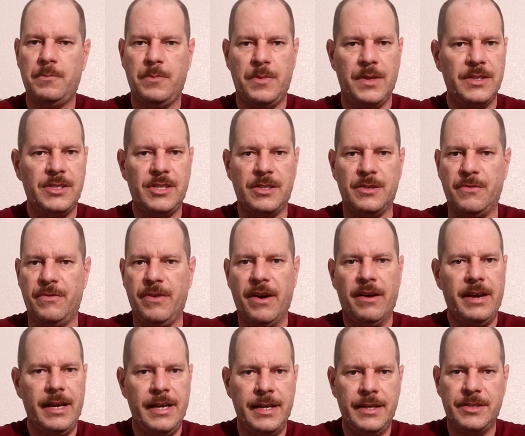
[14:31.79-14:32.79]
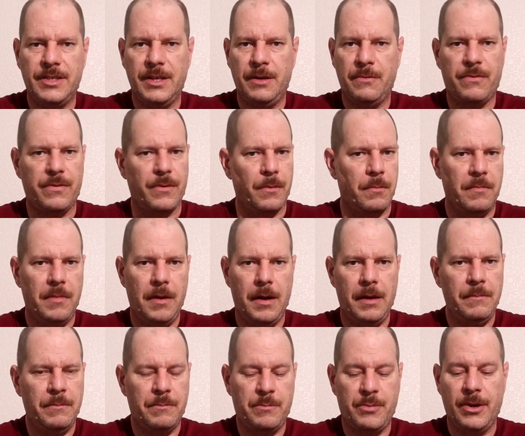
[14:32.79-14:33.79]
This is very easy for
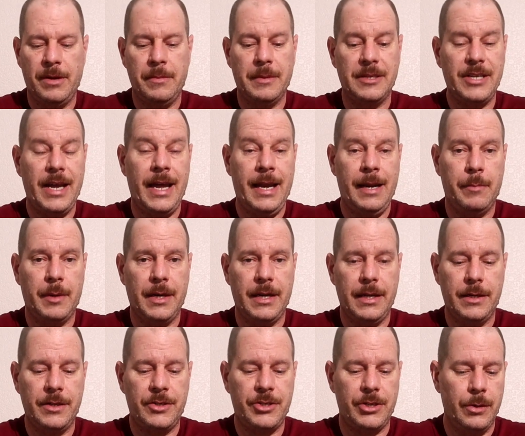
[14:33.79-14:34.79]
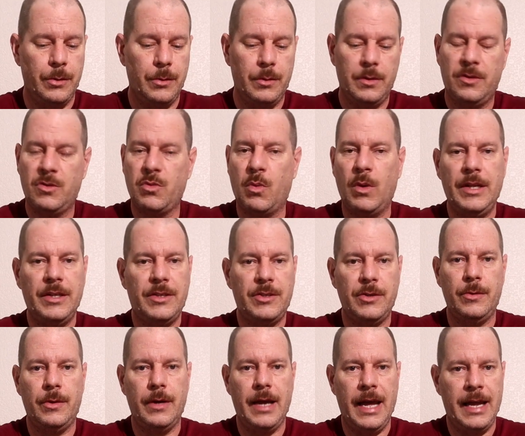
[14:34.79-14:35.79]
pretty much anybody to shoot.
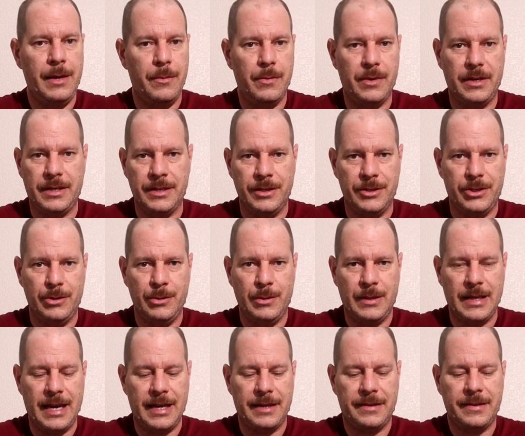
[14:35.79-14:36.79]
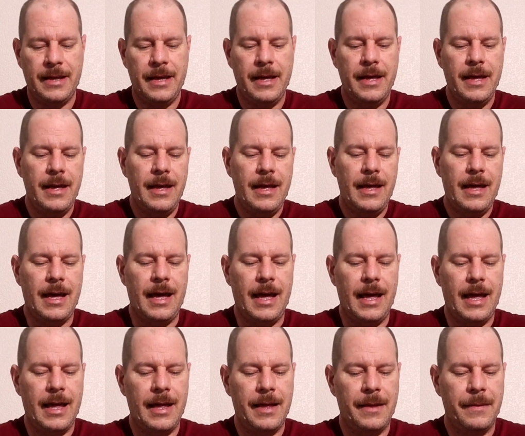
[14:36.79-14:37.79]
22, anyone can shoot that.
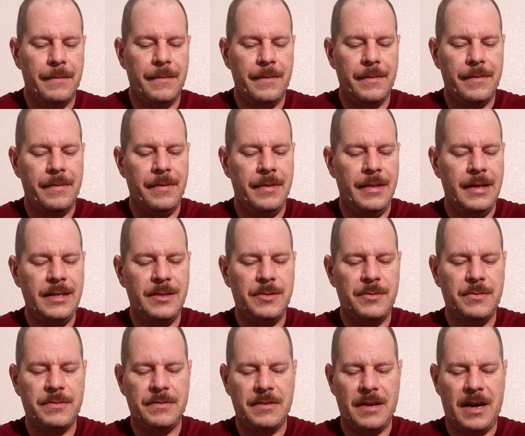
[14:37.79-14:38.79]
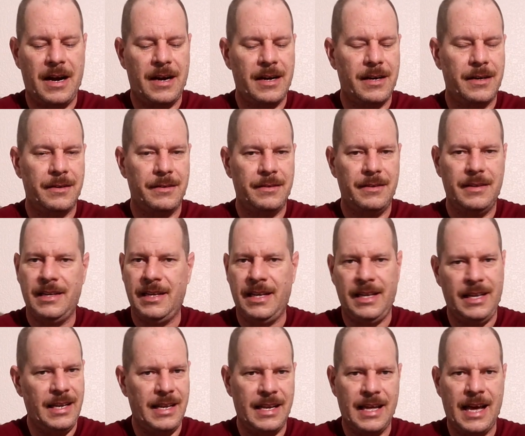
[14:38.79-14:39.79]
These are
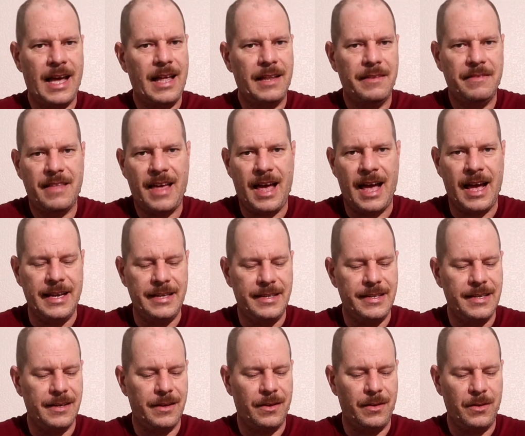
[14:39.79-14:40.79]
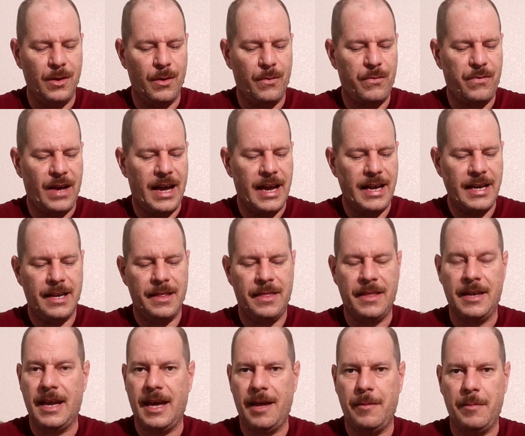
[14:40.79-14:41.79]
not ideal. You'll find
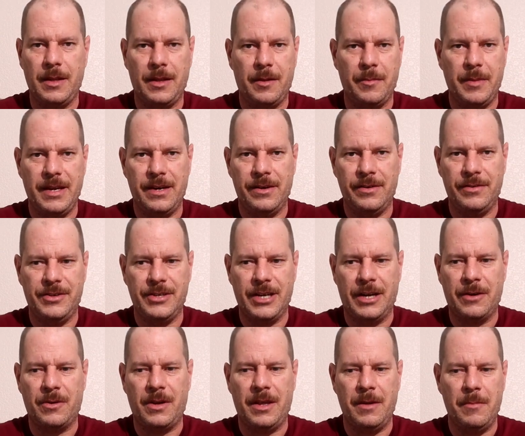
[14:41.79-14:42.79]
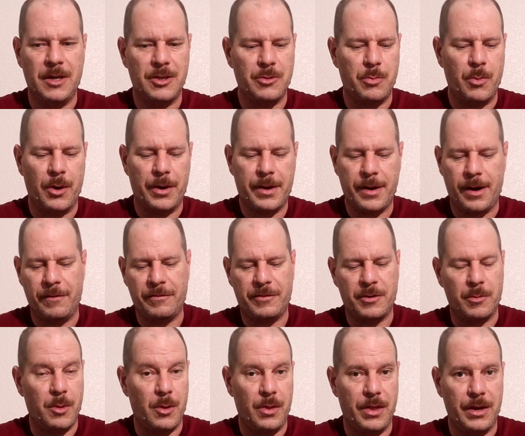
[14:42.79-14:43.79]
the 9mm generally much more
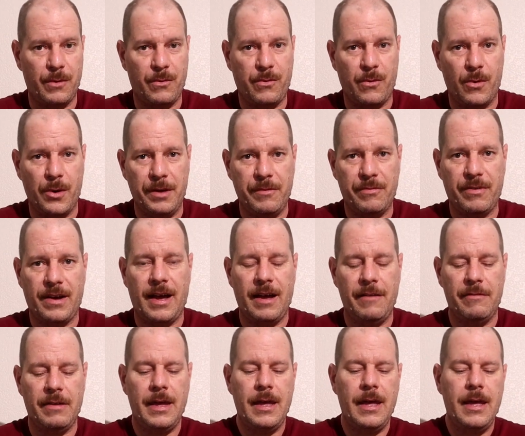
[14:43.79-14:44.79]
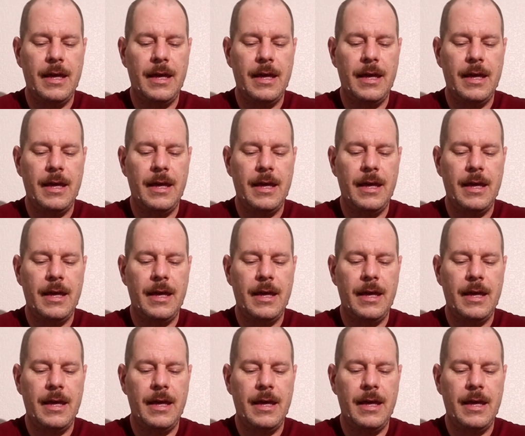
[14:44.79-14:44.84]
comfortable than a 45.